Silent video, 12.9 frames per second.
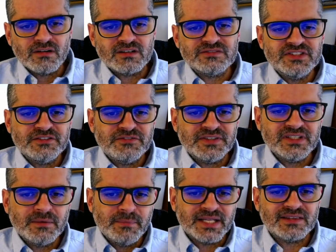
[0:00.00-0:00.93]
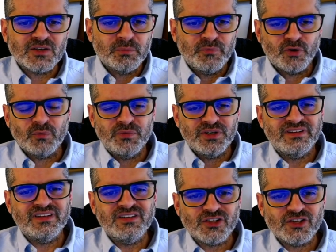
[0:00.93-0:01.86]
of the fundamental
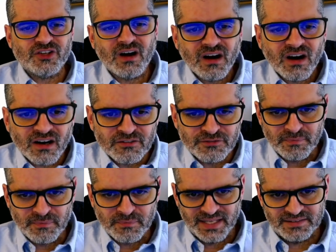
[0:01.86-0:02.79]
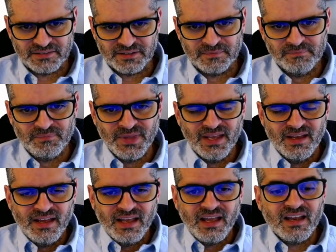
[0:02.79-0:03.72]
properties of matter,
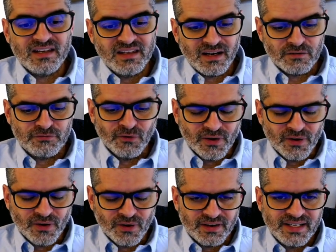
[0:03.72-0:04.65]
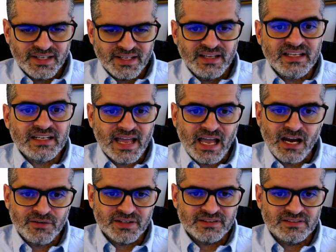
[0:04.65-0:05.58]
and therefore
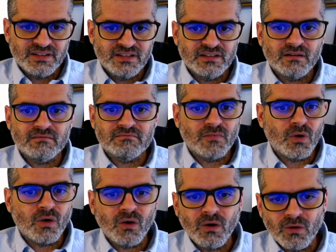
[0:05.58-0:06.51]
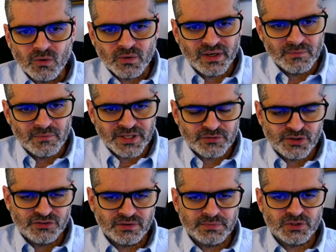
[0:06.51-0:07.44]
inherent in all elementary
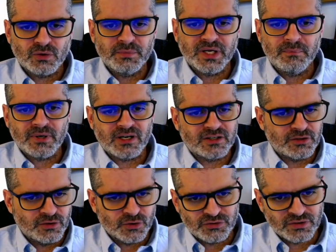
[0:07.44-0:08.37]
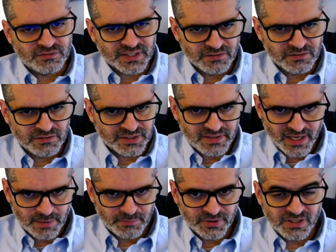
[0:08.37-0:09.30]
subatomic particles of a given
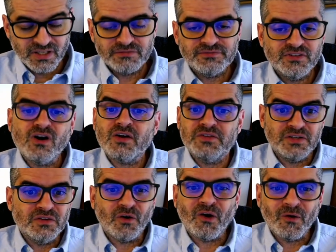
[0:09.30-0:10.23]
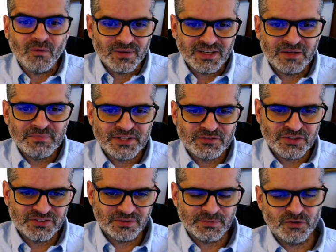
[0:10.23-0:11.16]
type, if not in all elementary
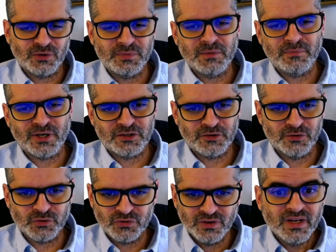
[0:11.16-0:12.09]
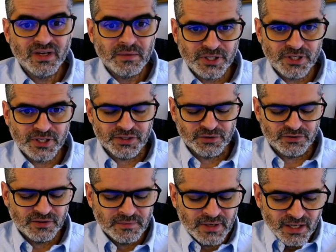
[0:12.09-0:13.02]
subatomic particles,
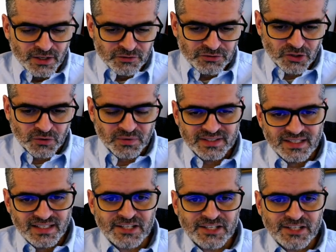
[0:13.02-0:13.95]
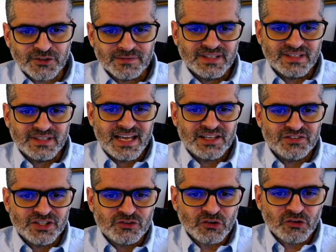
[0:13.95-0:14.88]
period. So an electron has
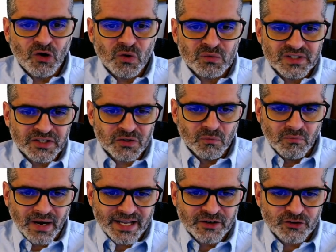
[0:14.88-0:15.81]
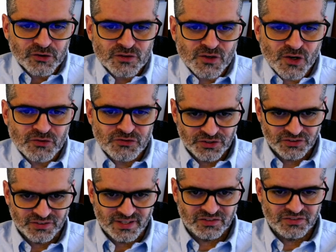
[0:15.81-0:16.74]
its own little
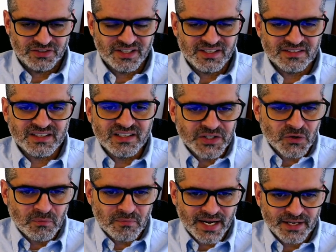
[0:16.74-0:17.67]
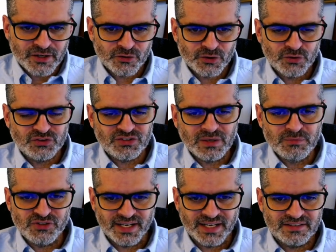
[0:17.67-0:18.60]
micro-consciousness. It is a little
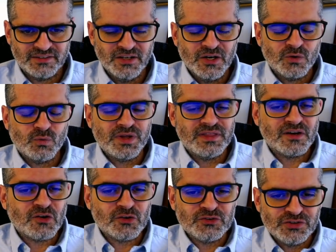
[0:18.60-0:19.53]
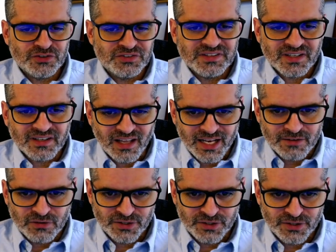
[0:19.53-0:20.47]
micro-subject with a conscious inner
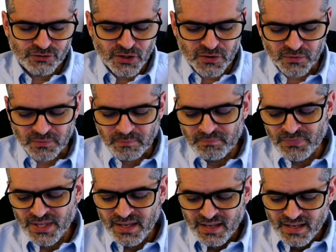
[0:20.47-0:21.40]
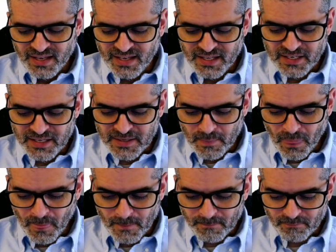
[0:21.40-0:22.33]
life of its own.
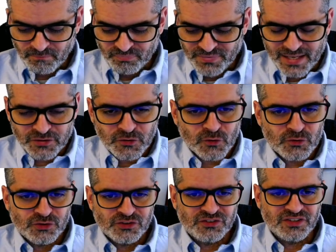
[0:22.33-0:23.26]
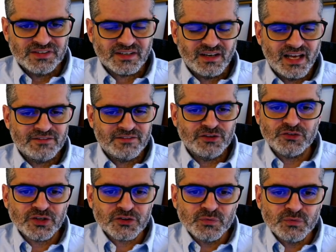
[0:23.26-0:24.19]
And that conscious inner life is
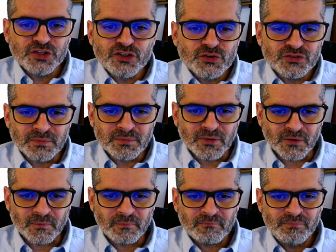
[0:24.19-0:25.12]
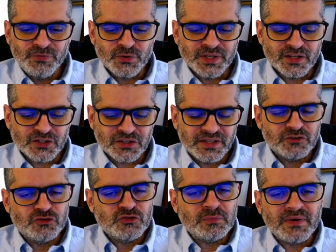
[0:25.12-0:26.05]
not reducible. You cannot
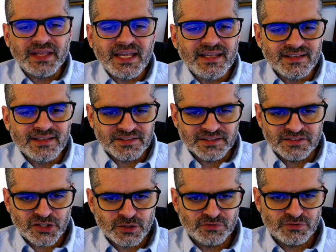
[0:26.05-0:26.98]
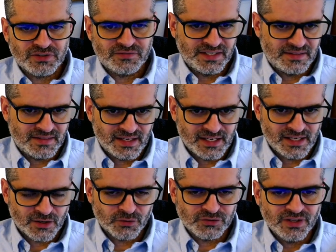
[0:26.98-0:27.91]
explain it in terms of anything
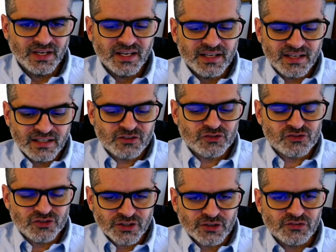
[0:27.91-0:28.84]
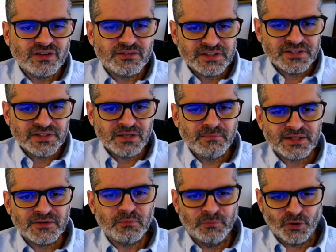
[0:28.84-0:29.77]
else. It is just a
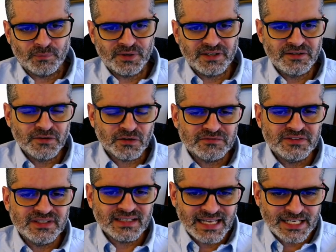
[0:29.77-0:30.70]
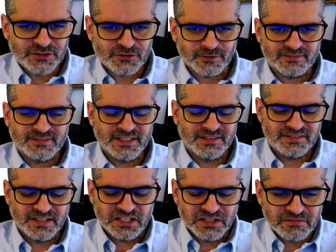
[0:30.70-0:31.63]
fundamental property of the electron. It's
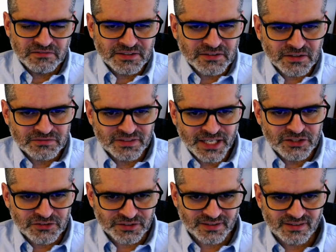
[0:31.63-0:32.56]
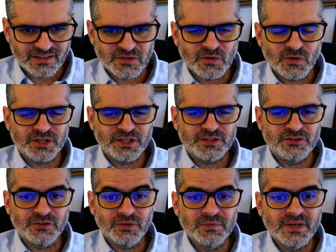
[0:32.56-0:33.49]
a given of nature, according
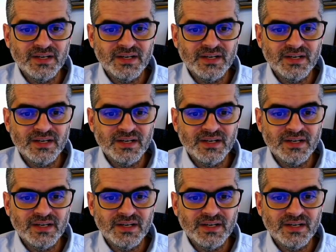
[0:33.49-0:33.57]
to